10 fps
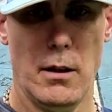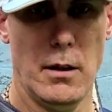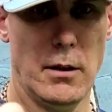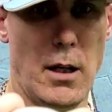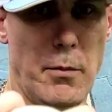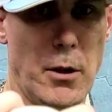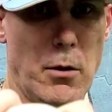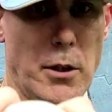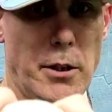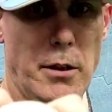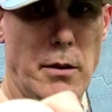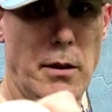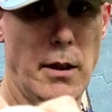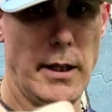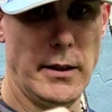on top of the horseshoe
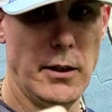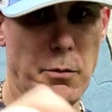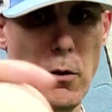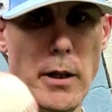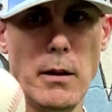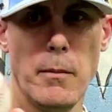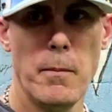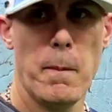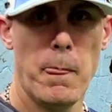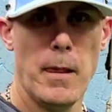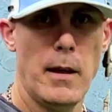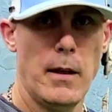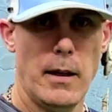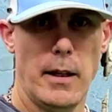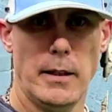at this point,
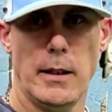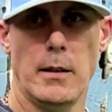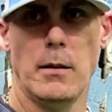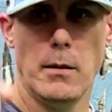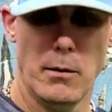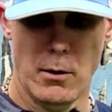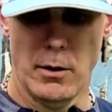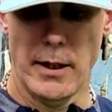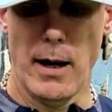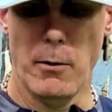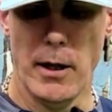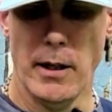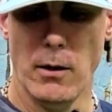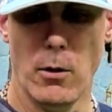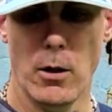and then throw it that
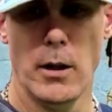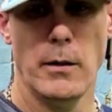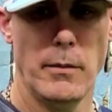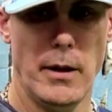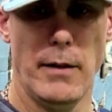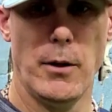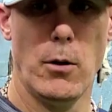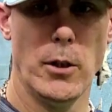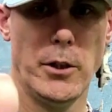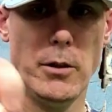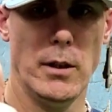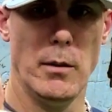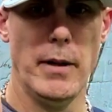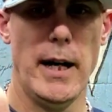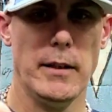way. Or you have the horseshoe on the
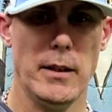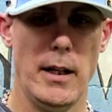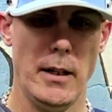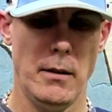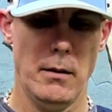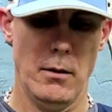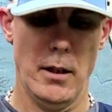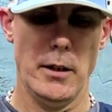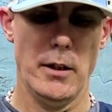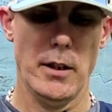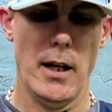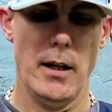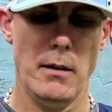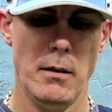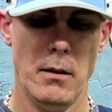backside or
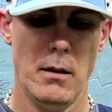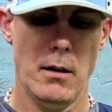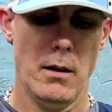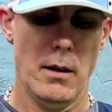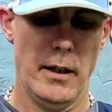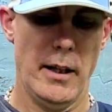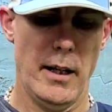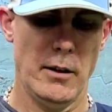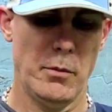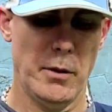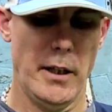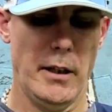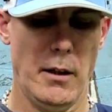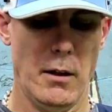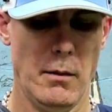underside, again
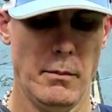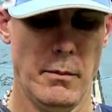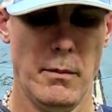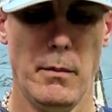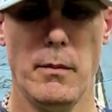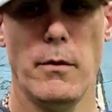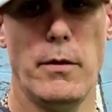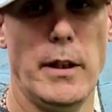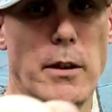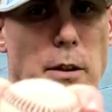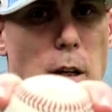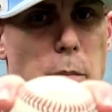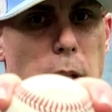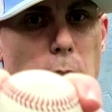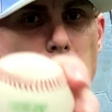splitting your fingers up
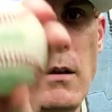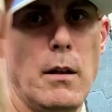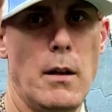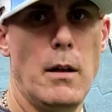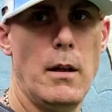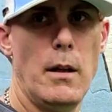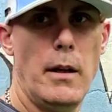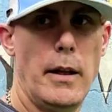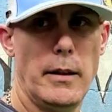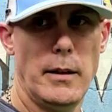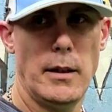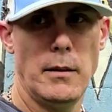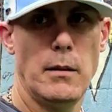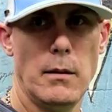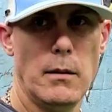here and
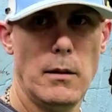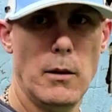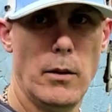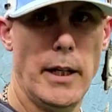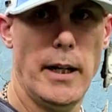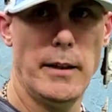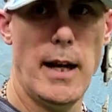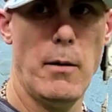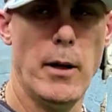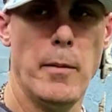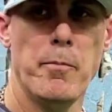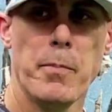then going at it that way.